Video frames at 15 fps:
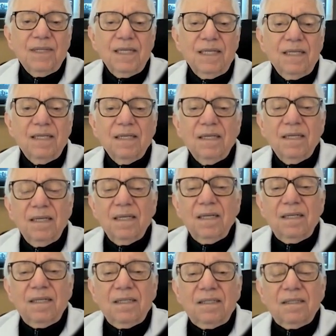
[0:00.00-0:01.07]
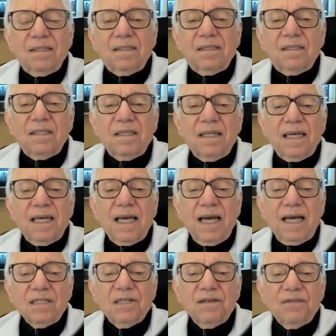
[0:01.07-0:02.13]
the
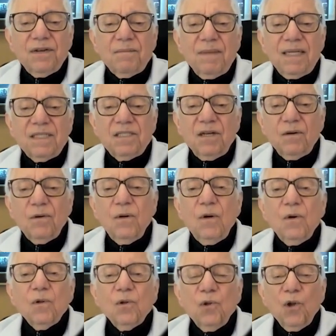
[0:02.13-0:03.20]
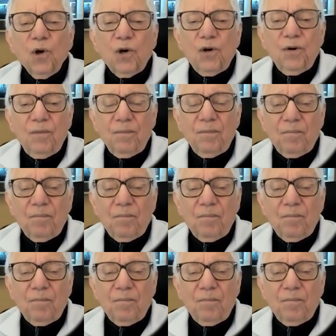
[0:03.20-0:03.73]
calcific mass. So look,